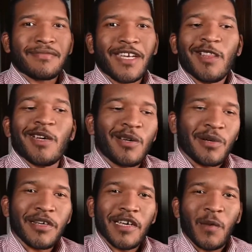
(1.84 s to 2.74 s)
Hello
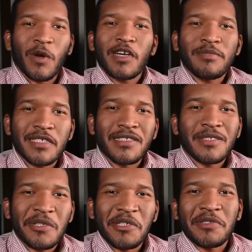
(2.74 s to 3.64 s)
and welcome to
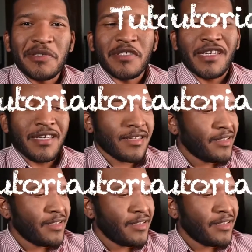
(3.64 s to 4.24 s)
Tutorial Tuesday.